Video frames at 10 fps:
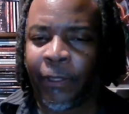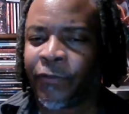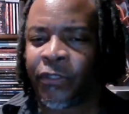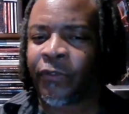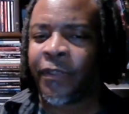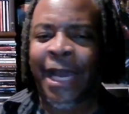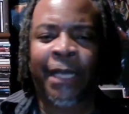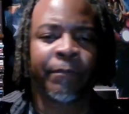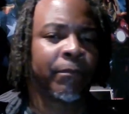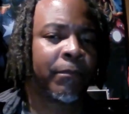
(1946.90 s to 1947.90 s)
It's just
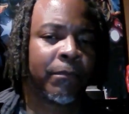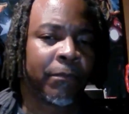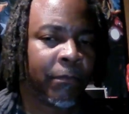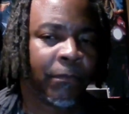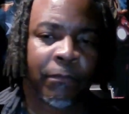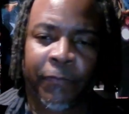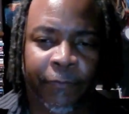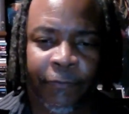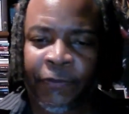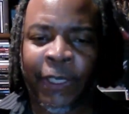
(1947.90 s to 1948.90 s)
not
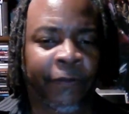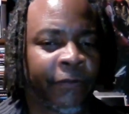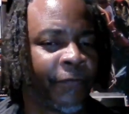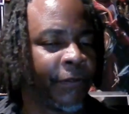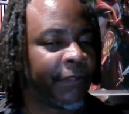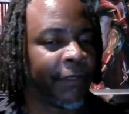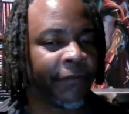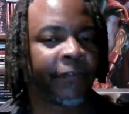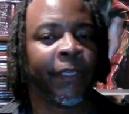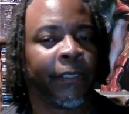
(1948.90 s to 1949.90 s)
sex for
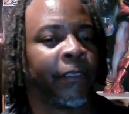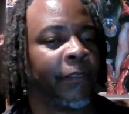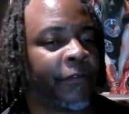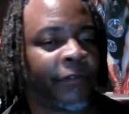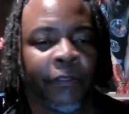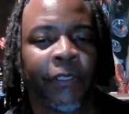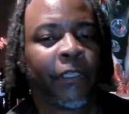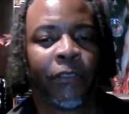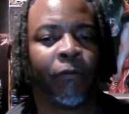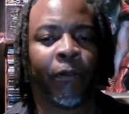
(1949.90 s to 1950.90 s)
sex sake. It's,
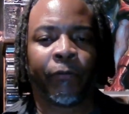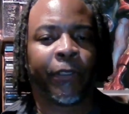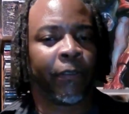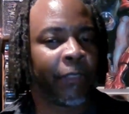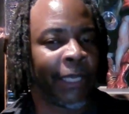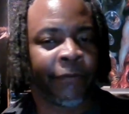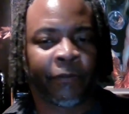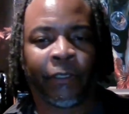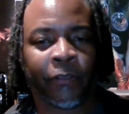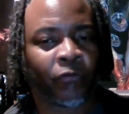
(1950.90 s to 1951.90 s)
like I
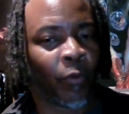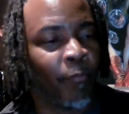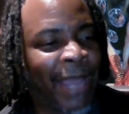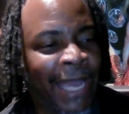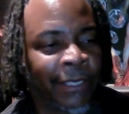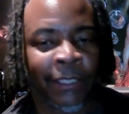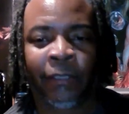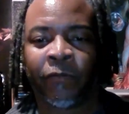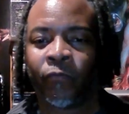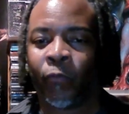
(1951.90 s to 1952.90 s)
said, it's romantic
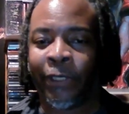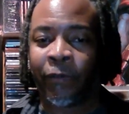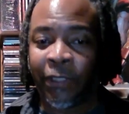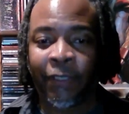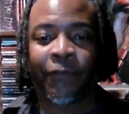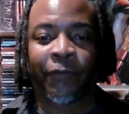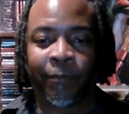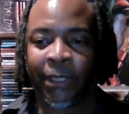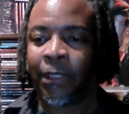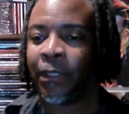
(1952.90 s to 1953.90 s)
and when it needs to
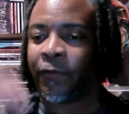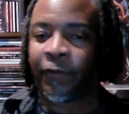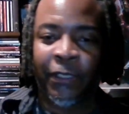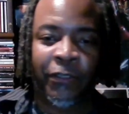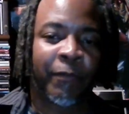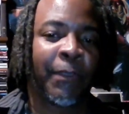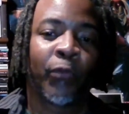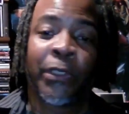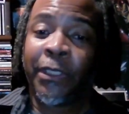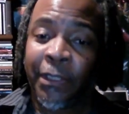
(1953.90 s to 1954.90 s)
be. It's
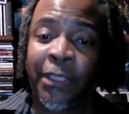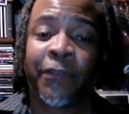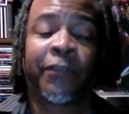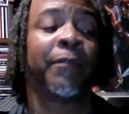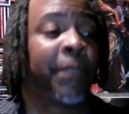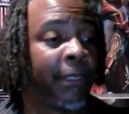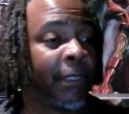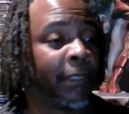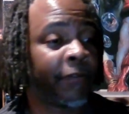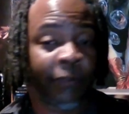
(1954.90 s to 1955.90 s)
intimate when it needs to be.
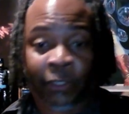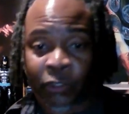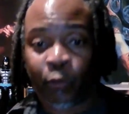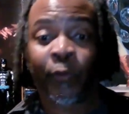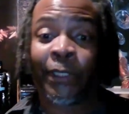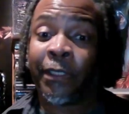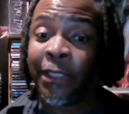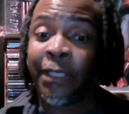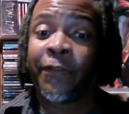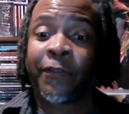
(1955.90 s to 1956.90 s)
It's sexual when it
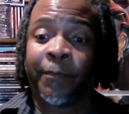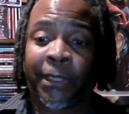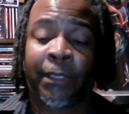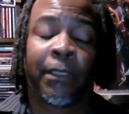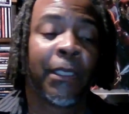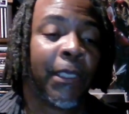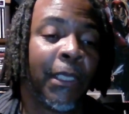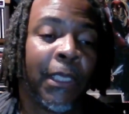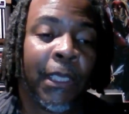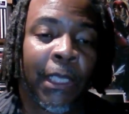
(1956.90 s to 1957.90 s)
needs to be.
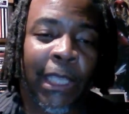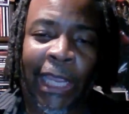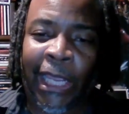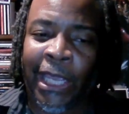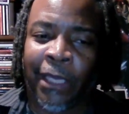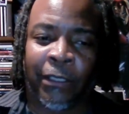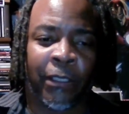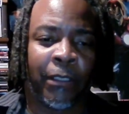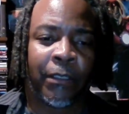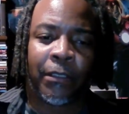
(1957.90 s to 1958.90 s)
And,